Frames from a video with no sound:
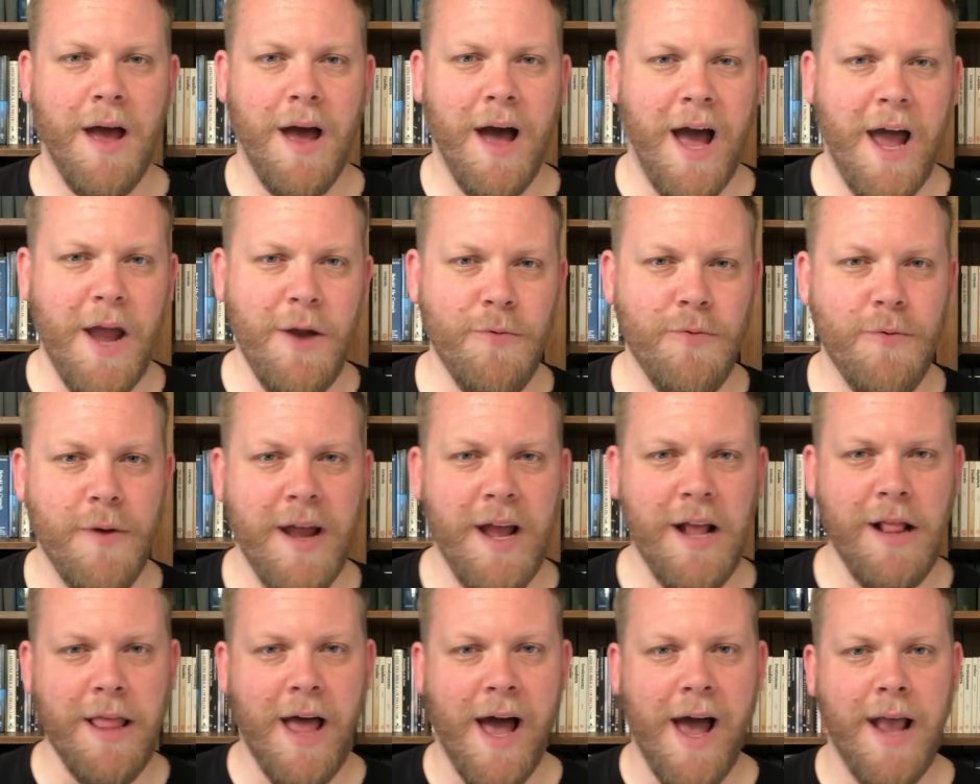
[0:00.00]
I
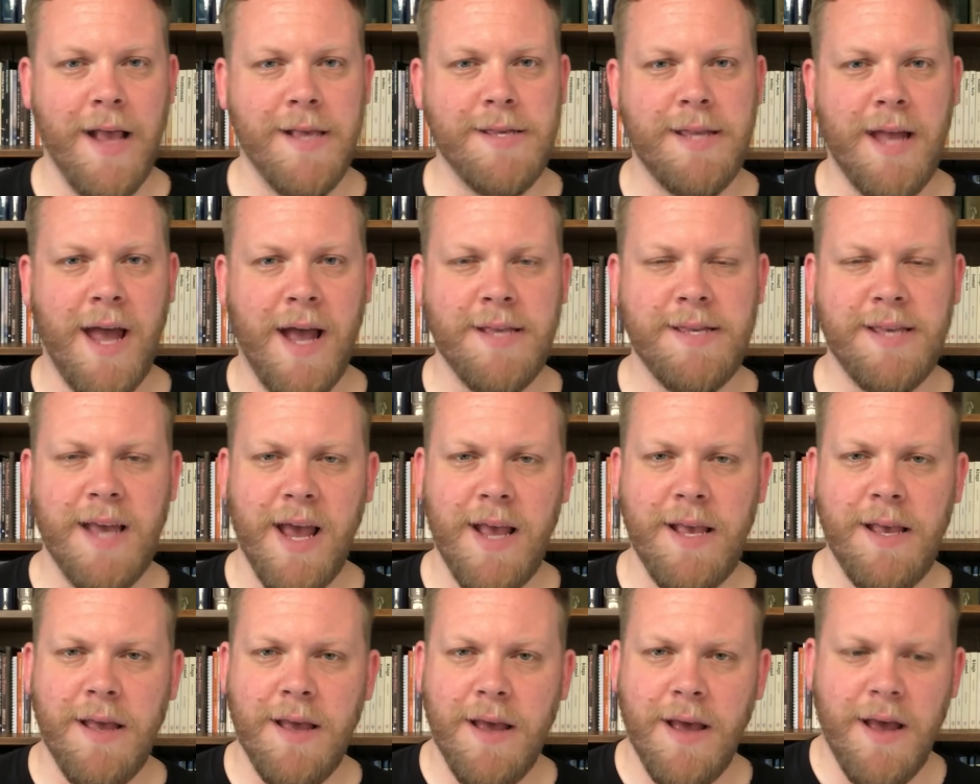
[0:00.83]
realized as
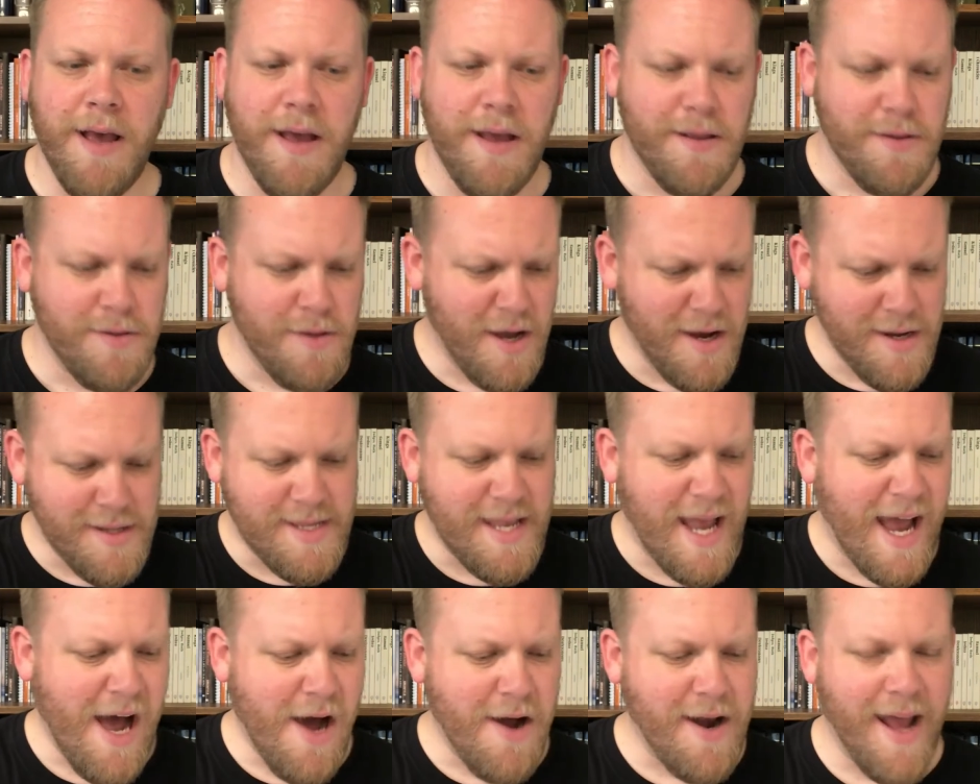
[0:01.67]
I looked
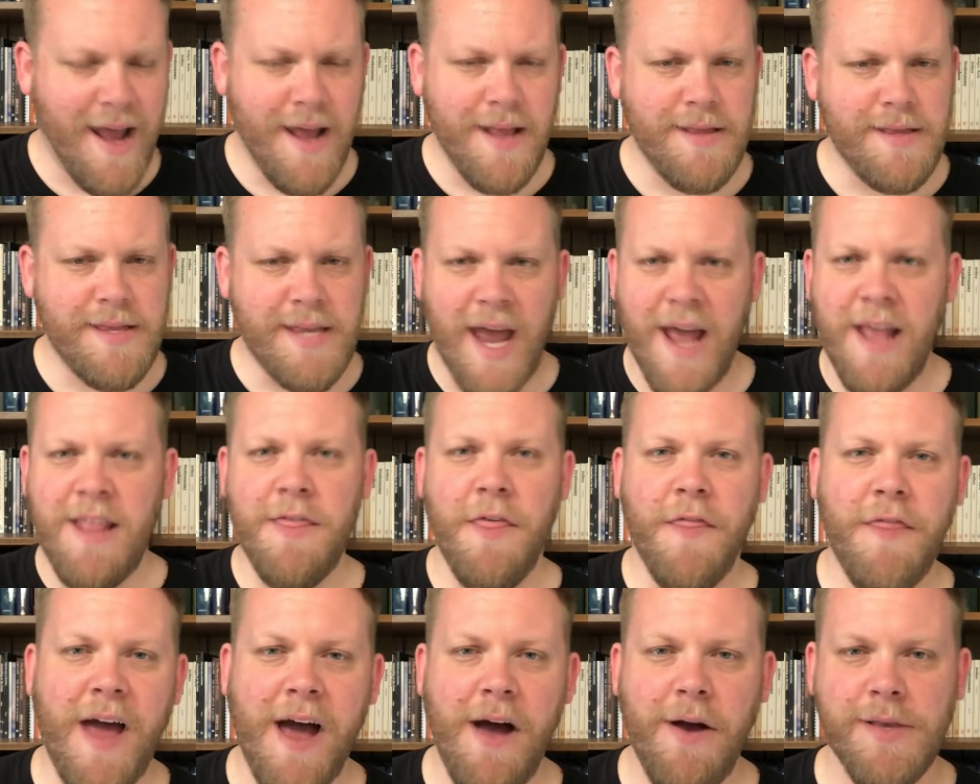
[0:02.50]
down at
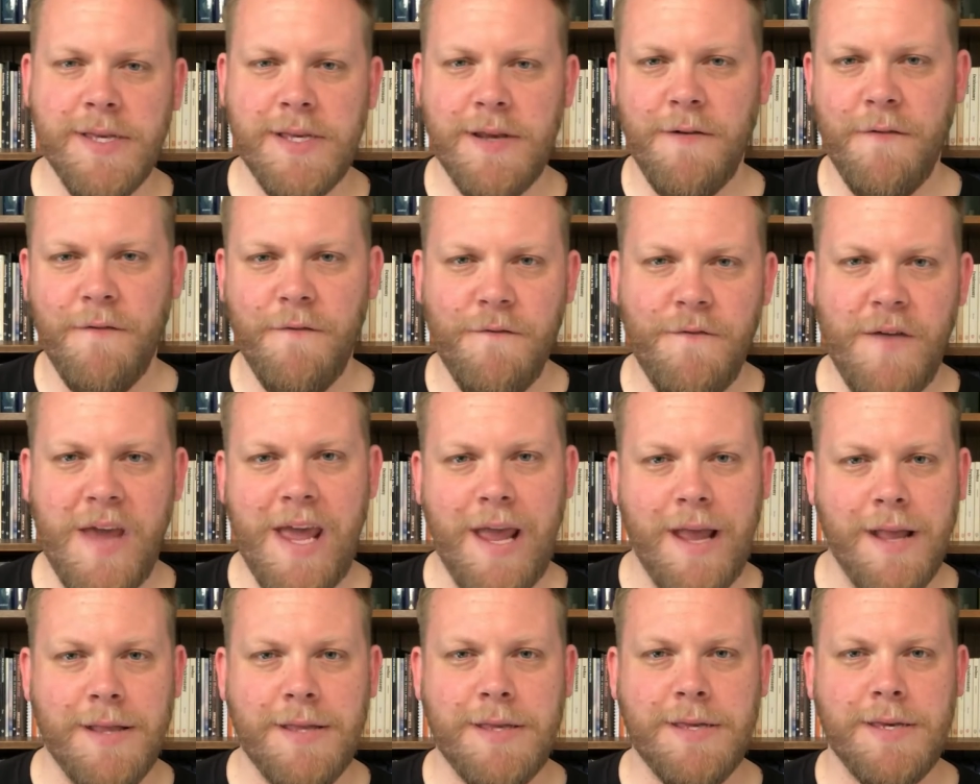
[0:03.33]
10,000
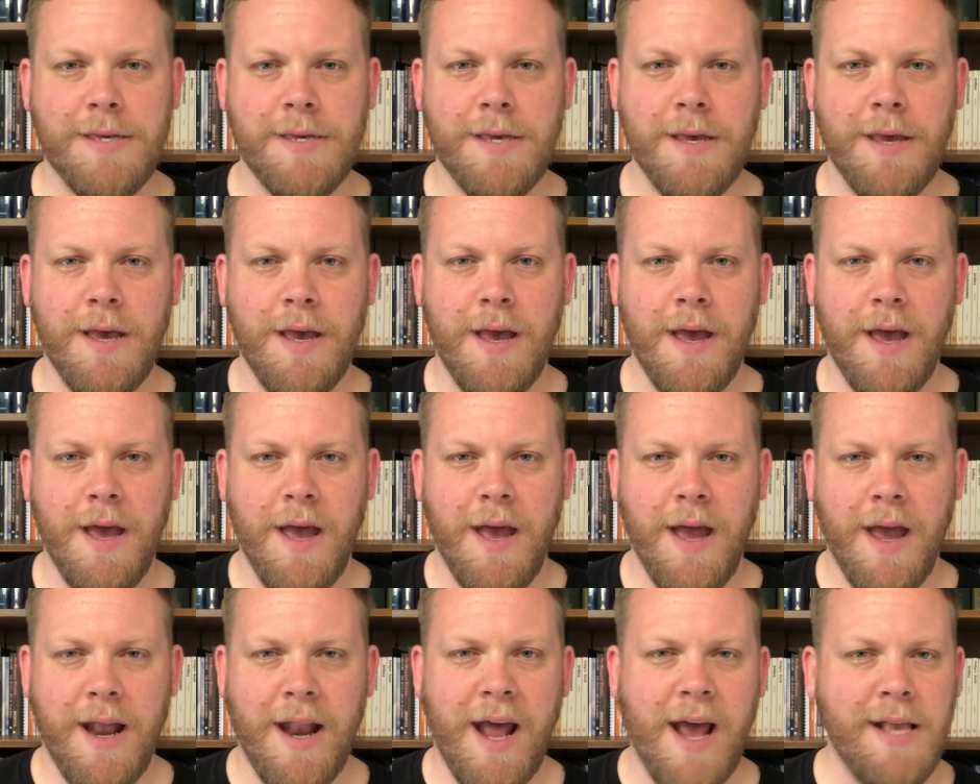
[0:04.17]
feet
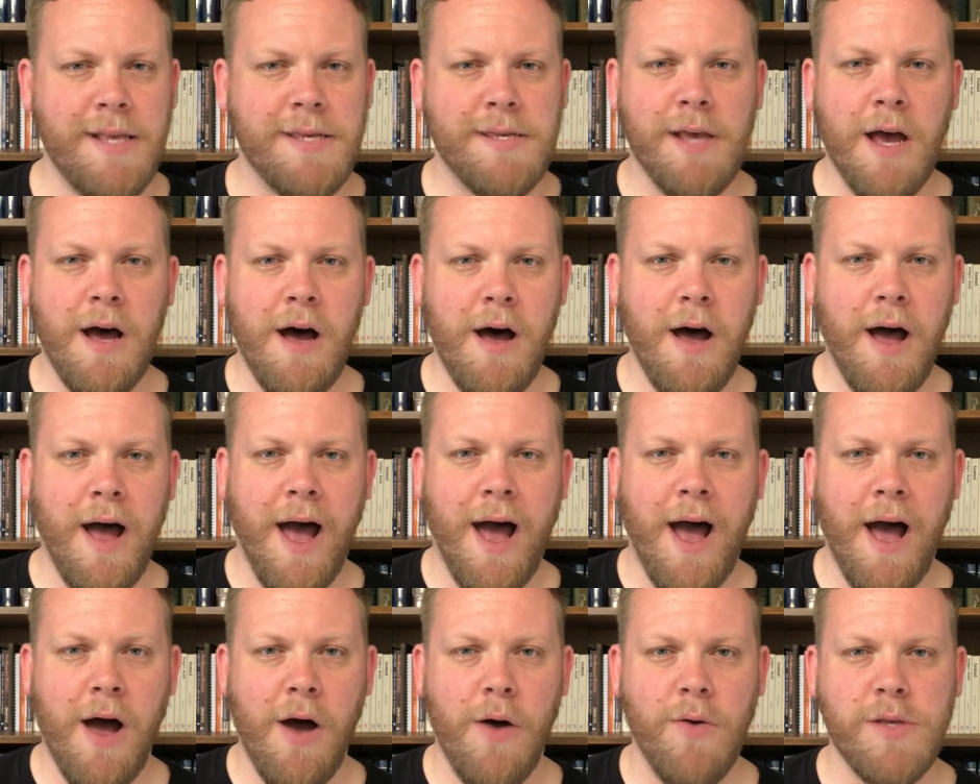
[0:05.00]
and I saw
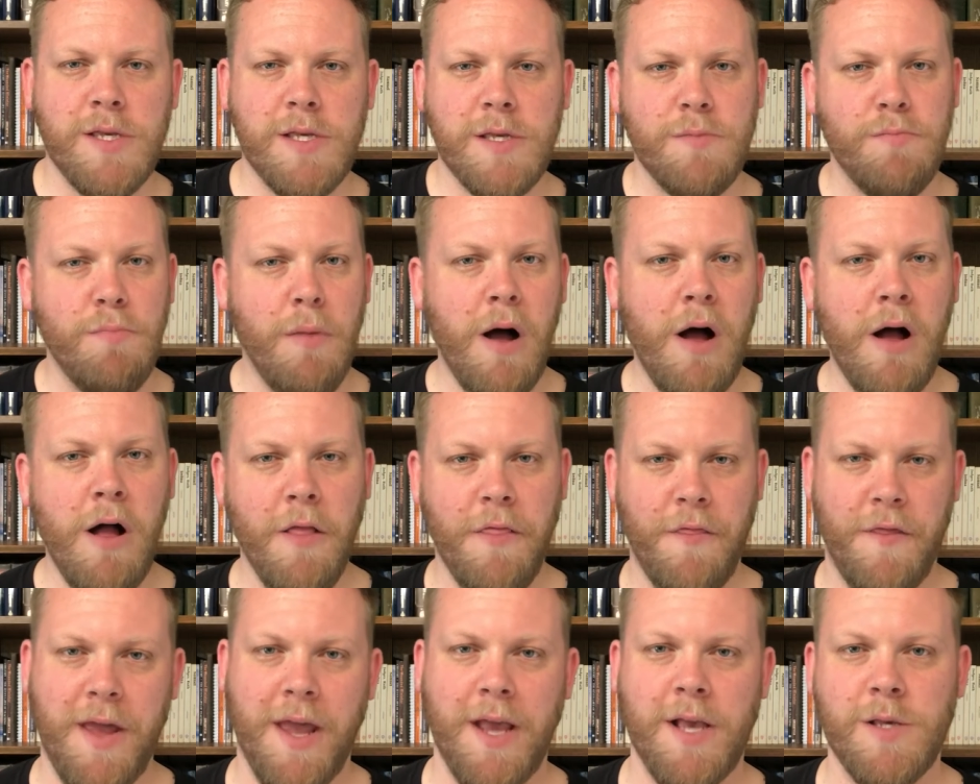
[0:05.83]
how small
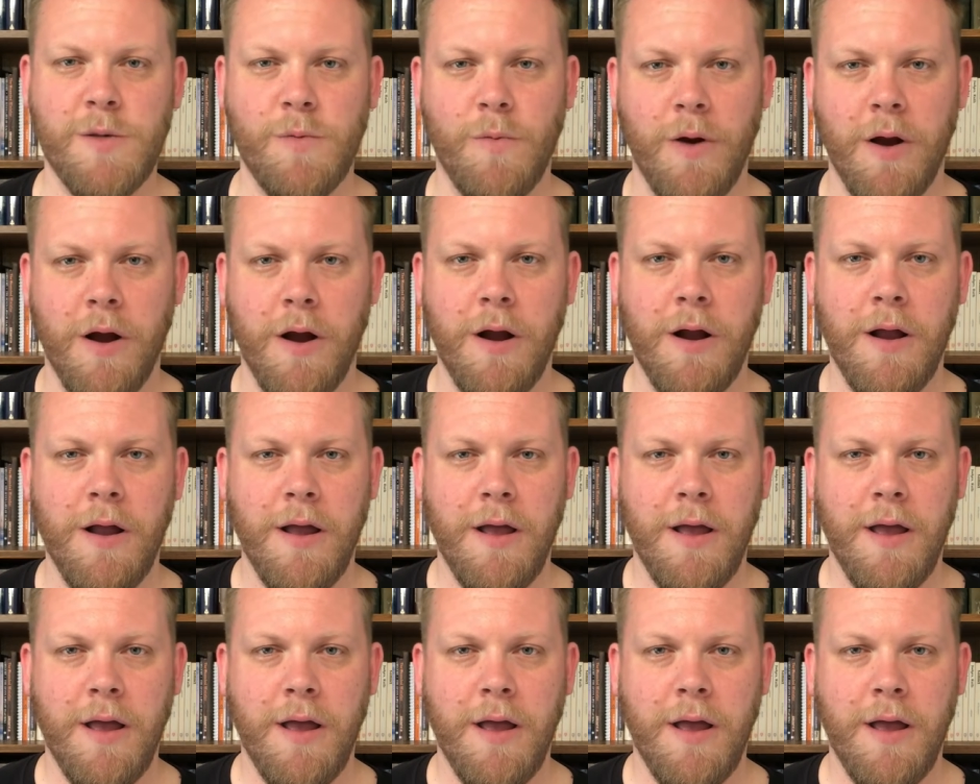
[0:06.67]
things were,